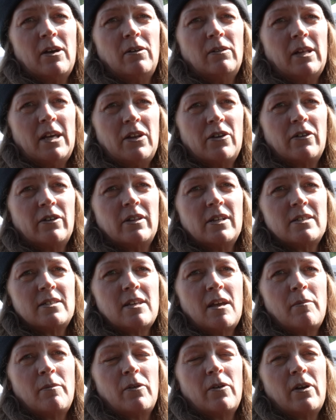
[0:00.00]
out later in the
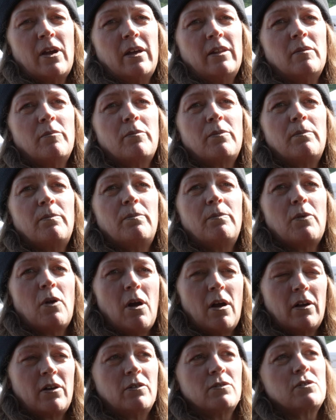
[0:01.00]
summer, and awesome. the
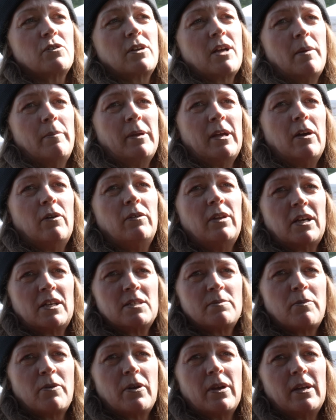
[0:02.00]
Broncos are coming out
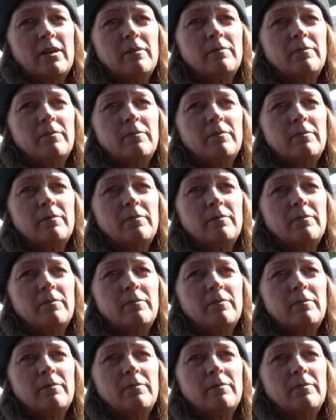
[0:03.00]
next spring.